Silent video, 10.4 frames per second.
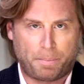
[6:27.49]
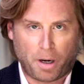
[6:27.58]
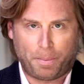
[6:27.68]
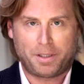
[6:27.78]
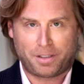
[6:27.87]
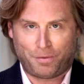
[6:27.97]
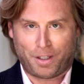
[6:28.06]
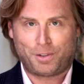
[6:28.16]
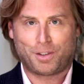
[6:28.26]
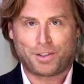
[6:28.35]
the purpose of
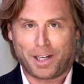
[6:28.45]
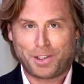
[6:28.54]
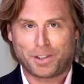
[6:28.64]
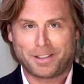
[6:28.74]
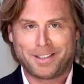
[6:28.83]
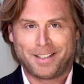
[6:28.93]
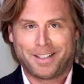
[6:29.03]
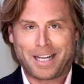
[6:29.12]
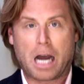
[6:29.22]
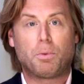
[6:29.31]
this discussion,
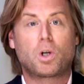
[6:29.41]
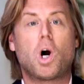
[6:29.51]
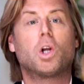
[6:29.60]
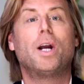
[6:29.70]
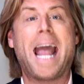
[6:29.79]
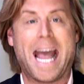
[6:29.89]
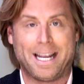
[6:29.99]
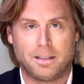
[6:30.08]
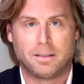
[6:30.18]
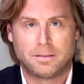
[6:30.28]
I will call her
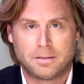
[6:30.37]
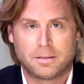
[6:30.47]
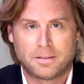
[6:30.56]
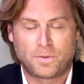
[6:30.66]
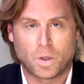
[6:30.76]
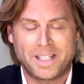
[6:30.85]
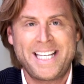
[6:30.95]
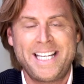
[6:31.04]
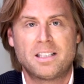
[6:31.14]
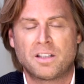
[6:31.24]
Anne for
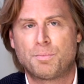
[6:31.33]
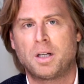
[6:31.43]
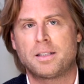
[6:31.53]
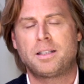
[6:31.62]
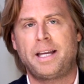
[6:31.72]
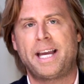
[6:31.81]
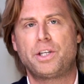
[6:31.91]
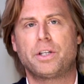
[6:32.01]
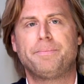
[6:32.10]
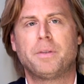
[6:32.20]
ease of
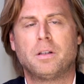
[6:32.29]
pronunciation.